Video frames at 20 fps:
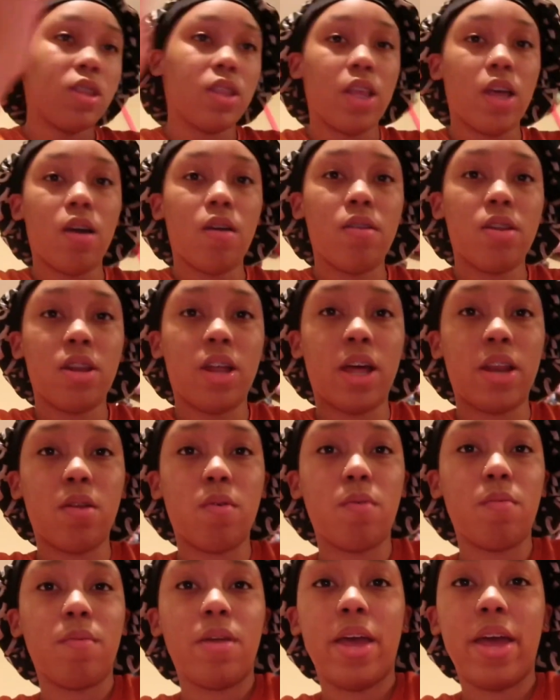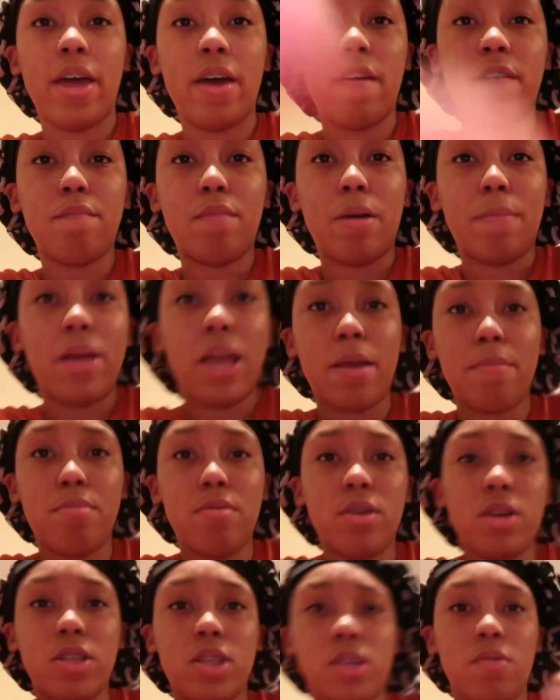now that I don't have my
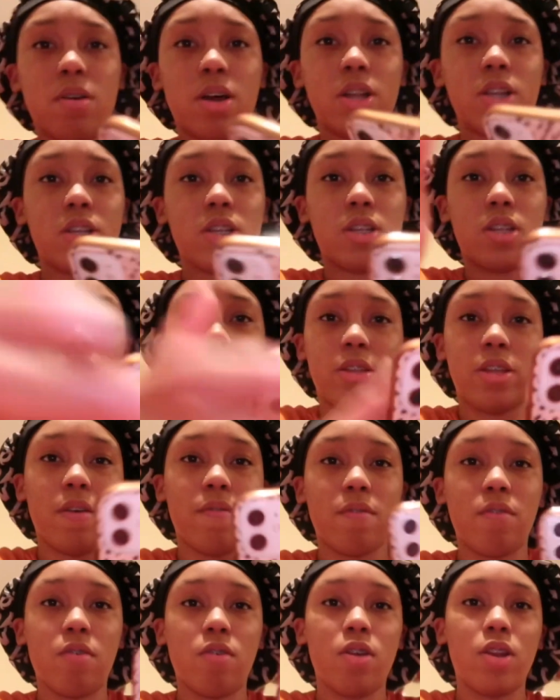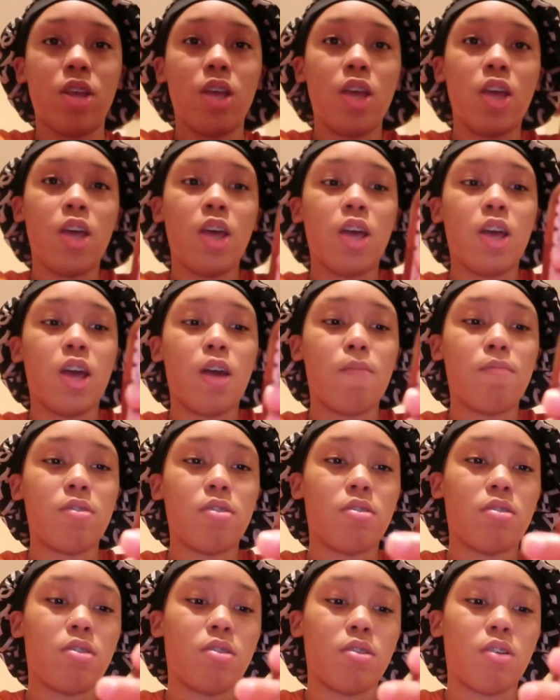MacBook to watch stuff on, I'm
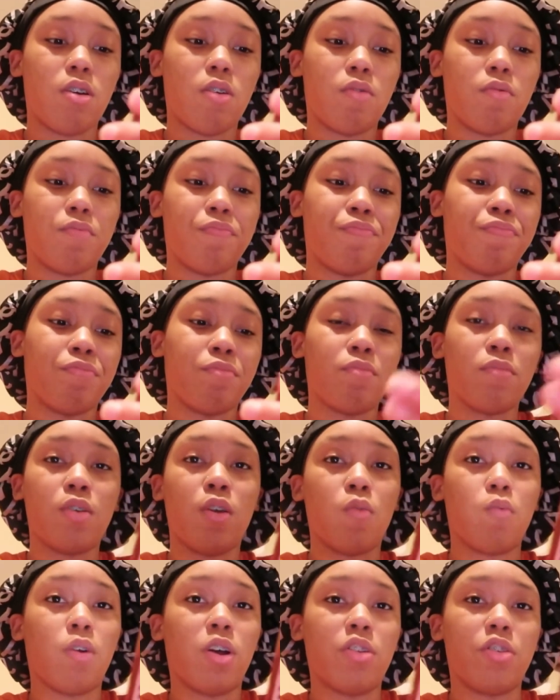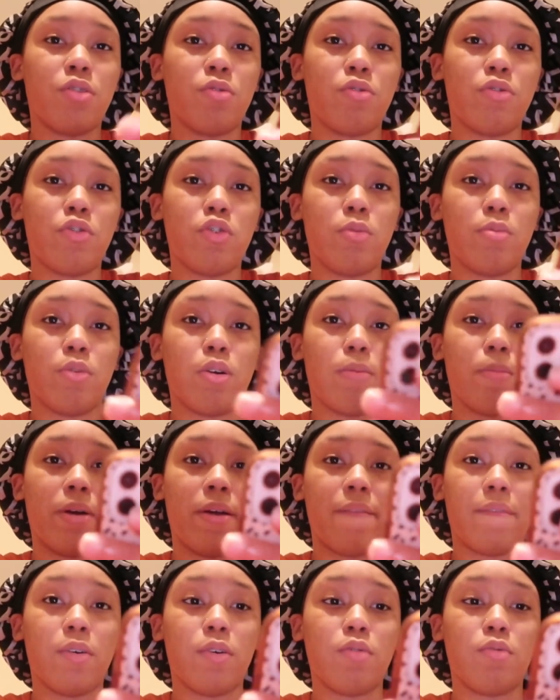just gonna go watch YouTube on
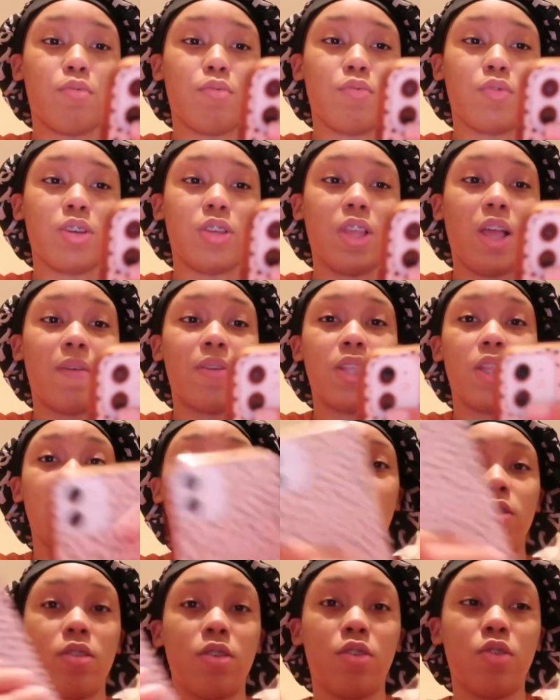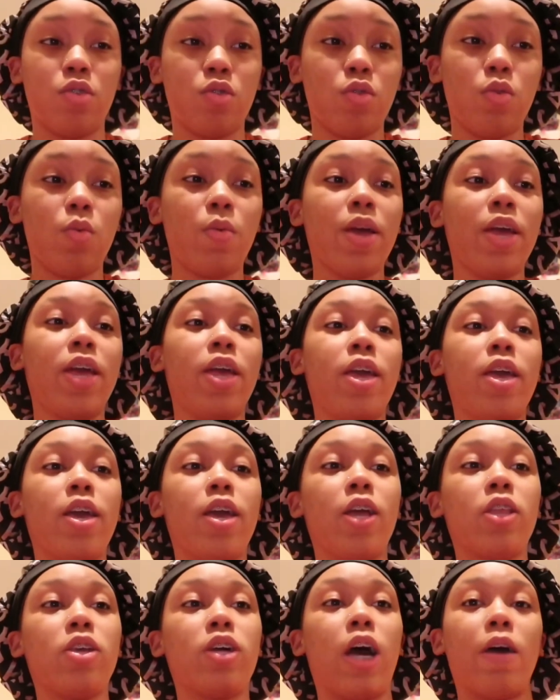my phone because I have nothing else to do
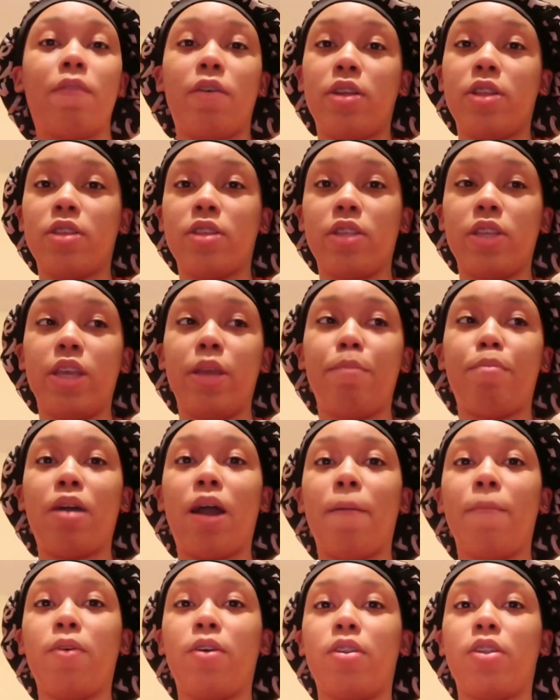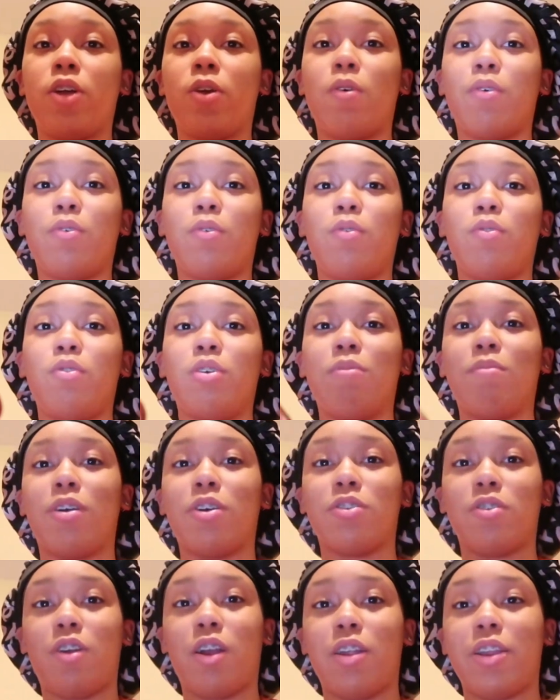until I fall asleep. Probably gonna go on Hulu and
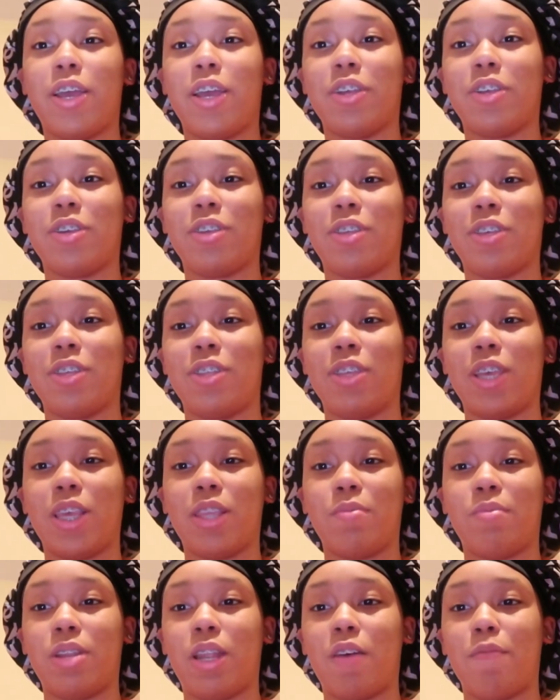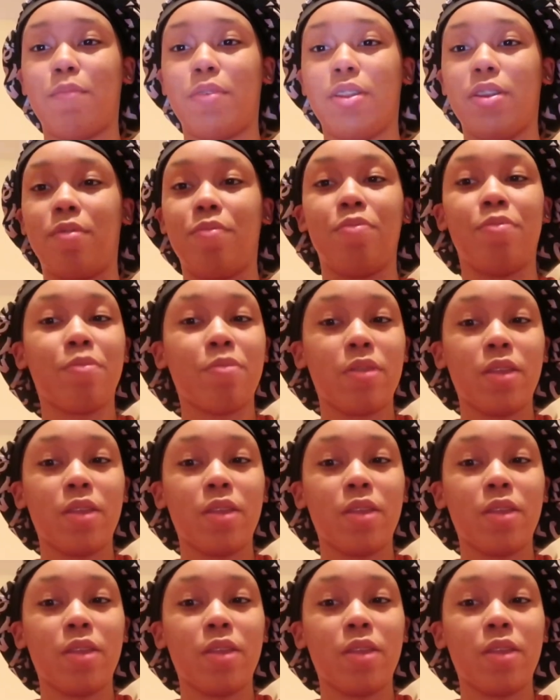watch the Kardashians because that's what I've been